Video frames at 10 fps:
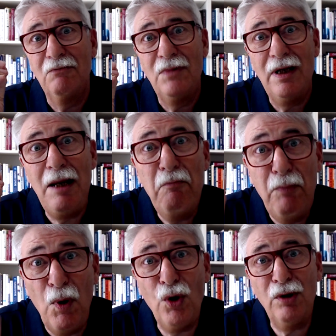
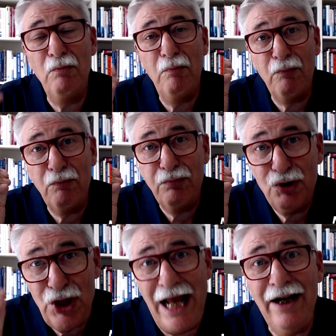important
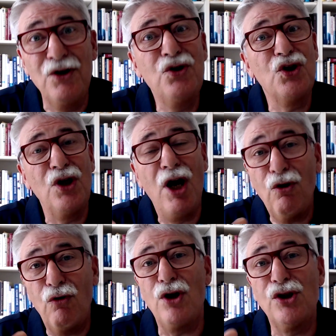challenge
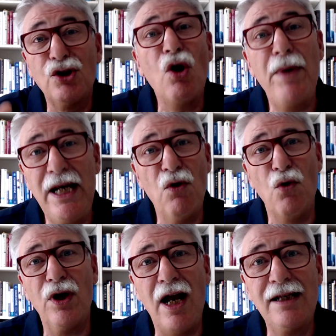across so many
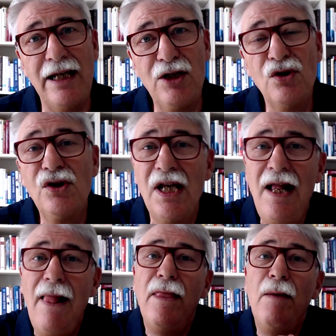organizations.
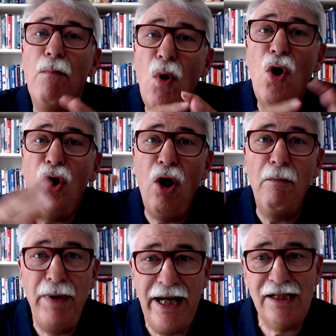The more
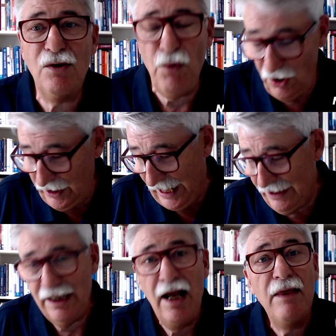complex the world
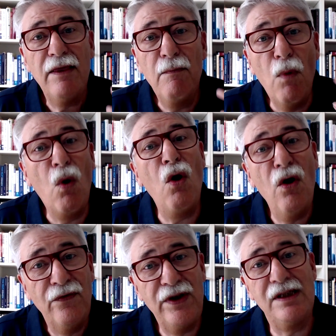gets, the more
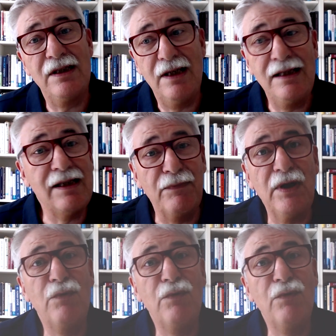this is something we